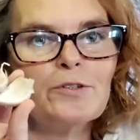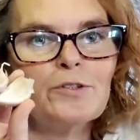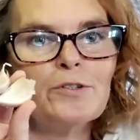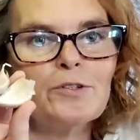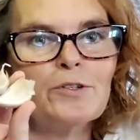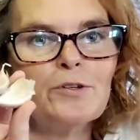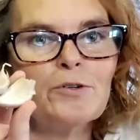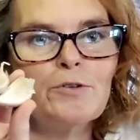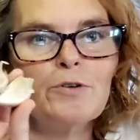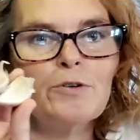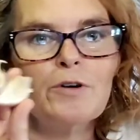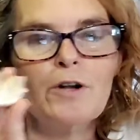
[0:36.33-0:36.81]

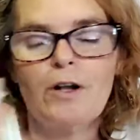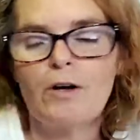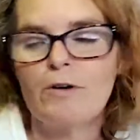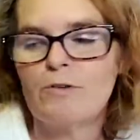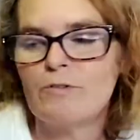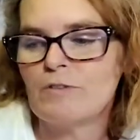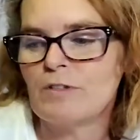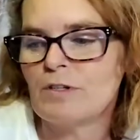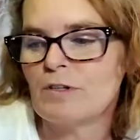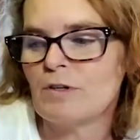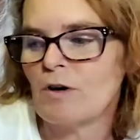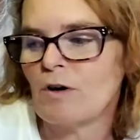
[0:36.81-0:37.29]
2
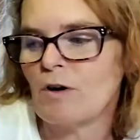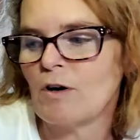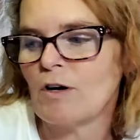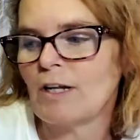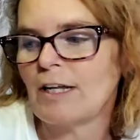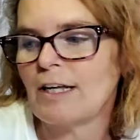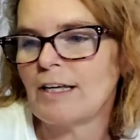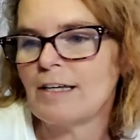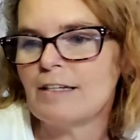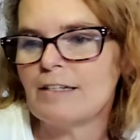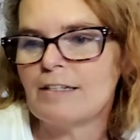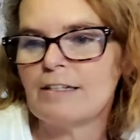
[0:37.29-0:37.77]
cloves of
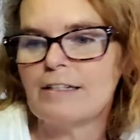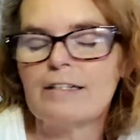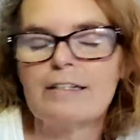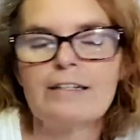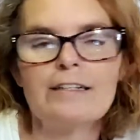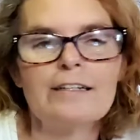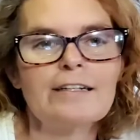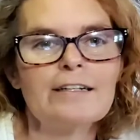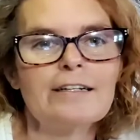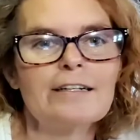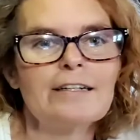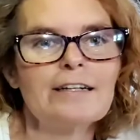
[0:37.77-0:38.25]
garlic,
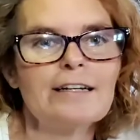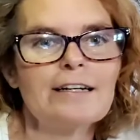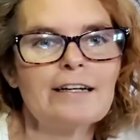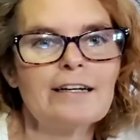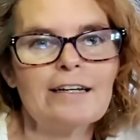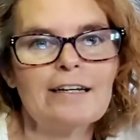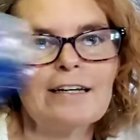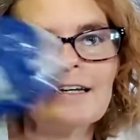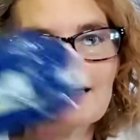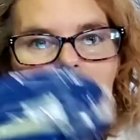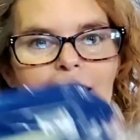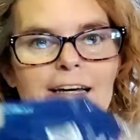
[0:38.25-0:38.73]

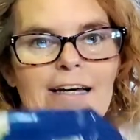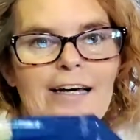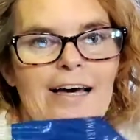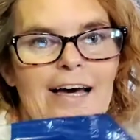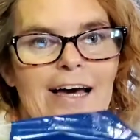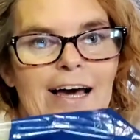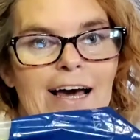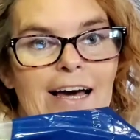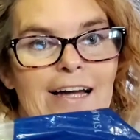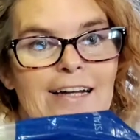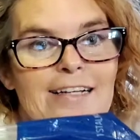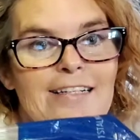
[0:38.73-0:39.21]

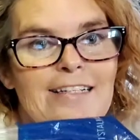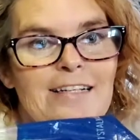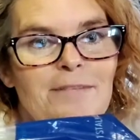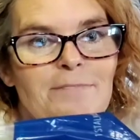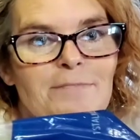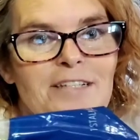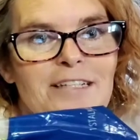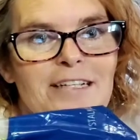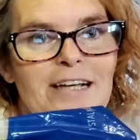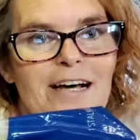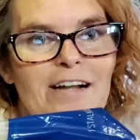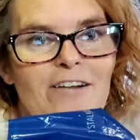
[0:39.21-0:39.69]
and
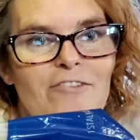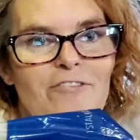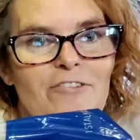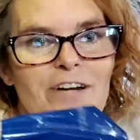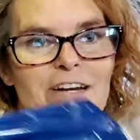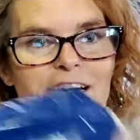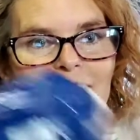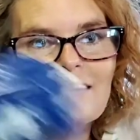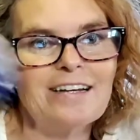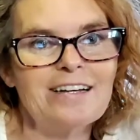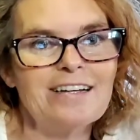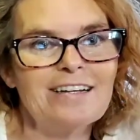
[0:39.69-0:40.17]
some
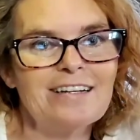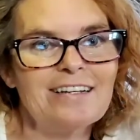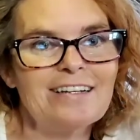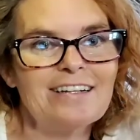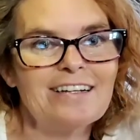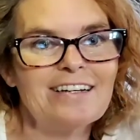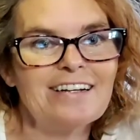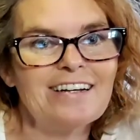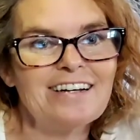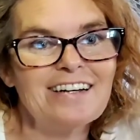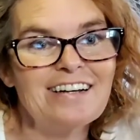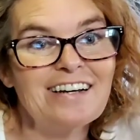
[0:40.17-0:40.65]
celery.
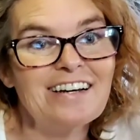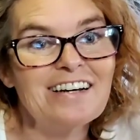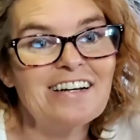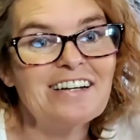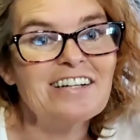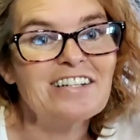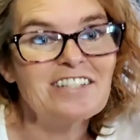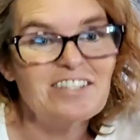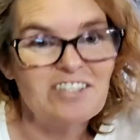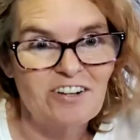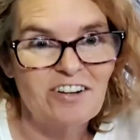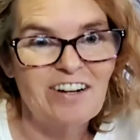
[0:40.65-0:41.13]

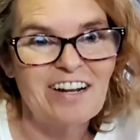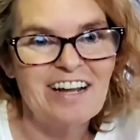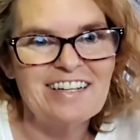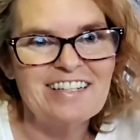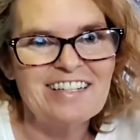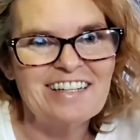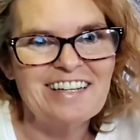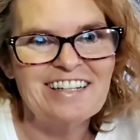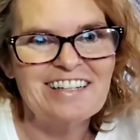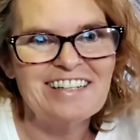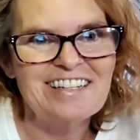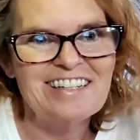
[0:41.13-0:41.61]
So
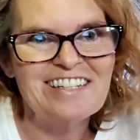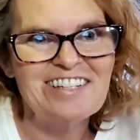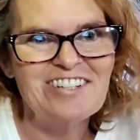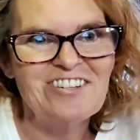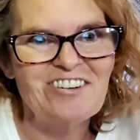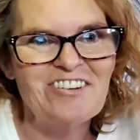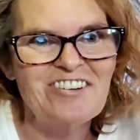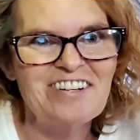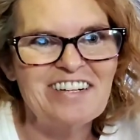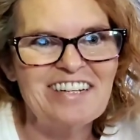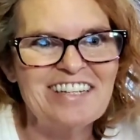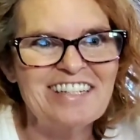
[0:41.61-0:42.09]
let's get this
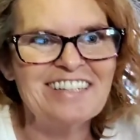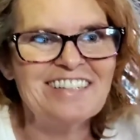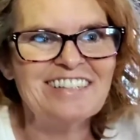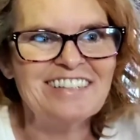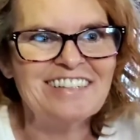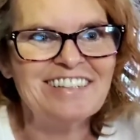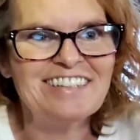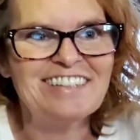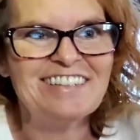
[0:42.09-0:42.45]
started.